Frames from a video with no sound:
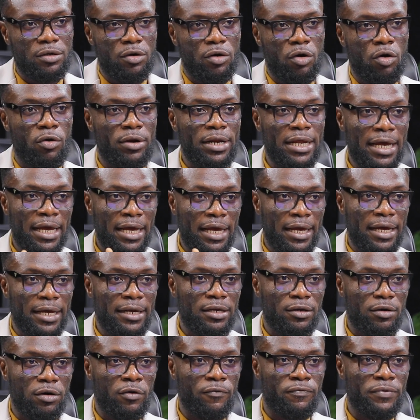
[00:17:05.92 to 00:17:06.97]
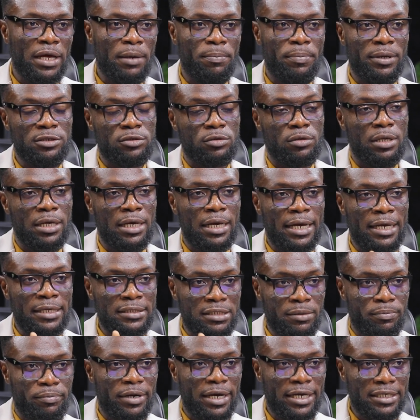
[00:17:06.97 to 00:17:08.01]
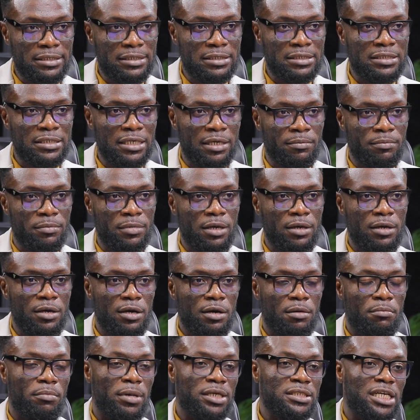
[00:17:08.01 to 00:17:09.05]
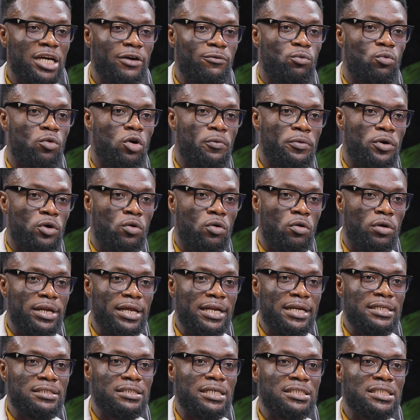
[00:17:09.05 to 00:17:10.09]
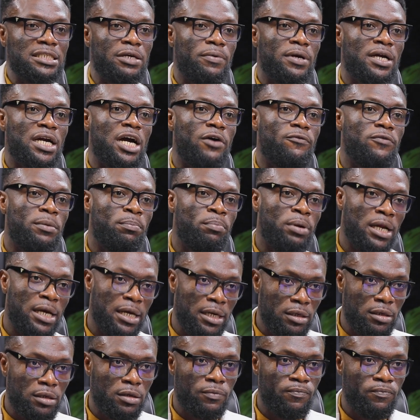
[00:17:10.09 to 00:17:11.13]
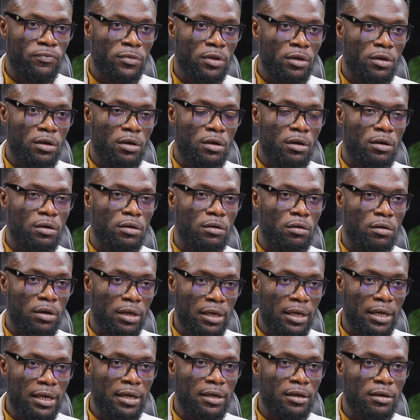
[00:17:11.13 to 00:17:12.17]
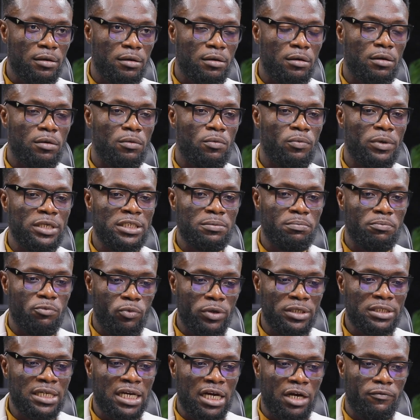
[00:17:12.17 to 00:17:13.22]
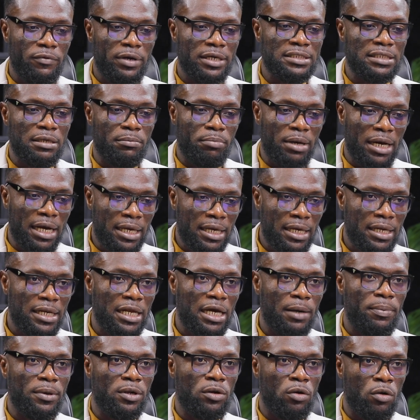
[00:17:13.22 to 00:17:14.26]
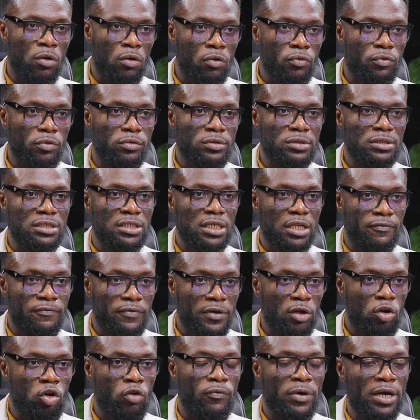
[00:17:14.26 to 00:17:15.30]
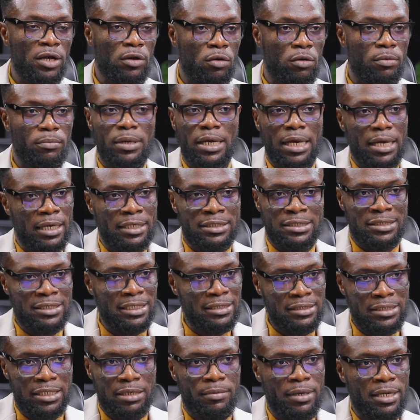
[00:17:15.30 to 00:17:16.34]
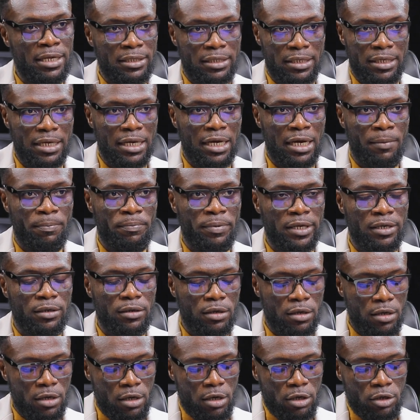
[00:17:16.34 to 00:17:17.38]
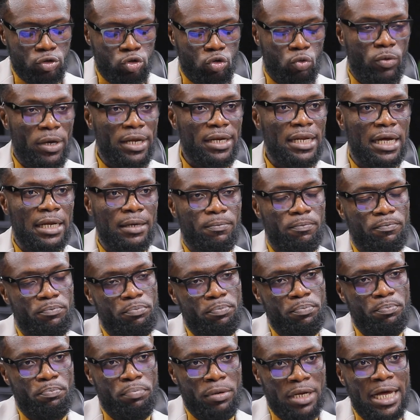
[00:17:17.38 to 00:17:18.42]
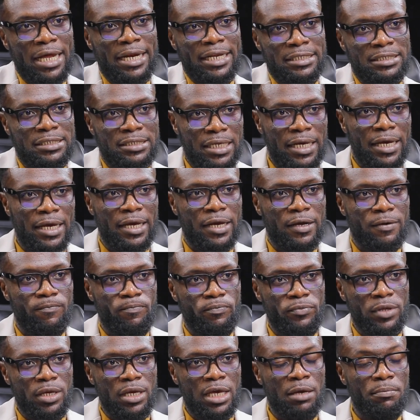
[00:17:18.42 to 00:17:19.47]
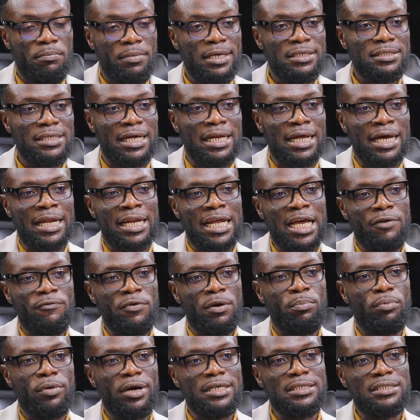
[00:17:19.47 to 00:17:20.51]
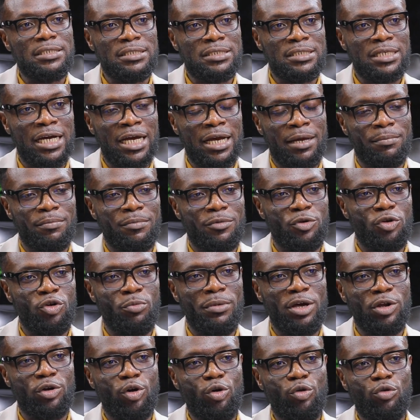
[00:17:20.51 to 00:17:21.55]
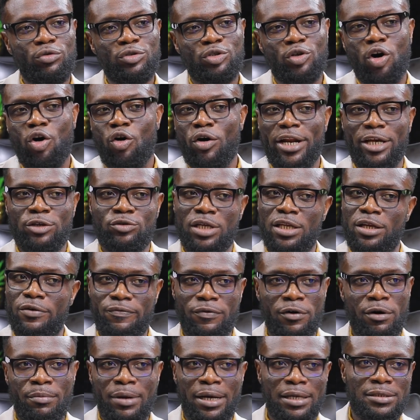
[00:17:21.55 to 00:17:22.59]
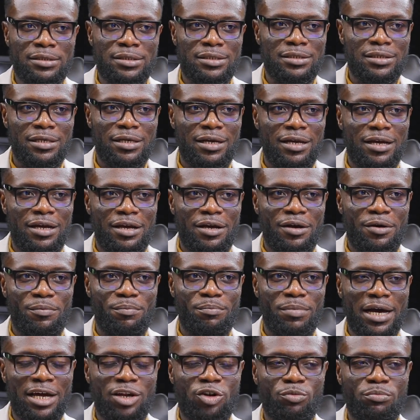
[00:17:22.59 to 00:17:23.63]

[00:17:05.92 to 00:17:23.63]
or the head of that particular enterprise system must have what we call the disaster recovery plan. Okay, which covers the backing up and all those things, the failover and all. It's system. Anything can happen. So when that plan is there, it means that at every point in time, you may not lose all the 24 months, but